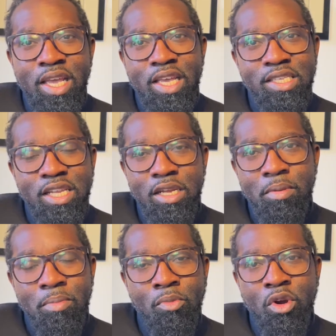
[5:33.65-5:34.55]
he's a little
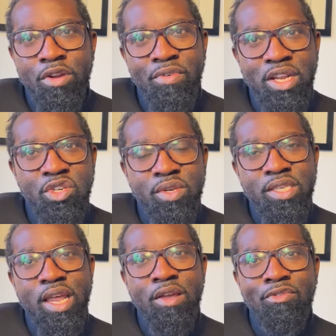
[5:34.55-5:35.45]
bit more adventurous
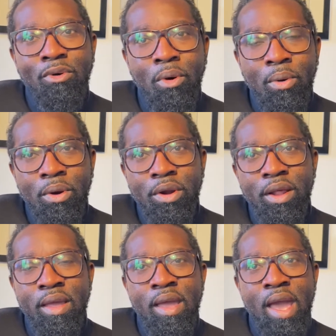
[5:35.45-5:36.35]
getting forward.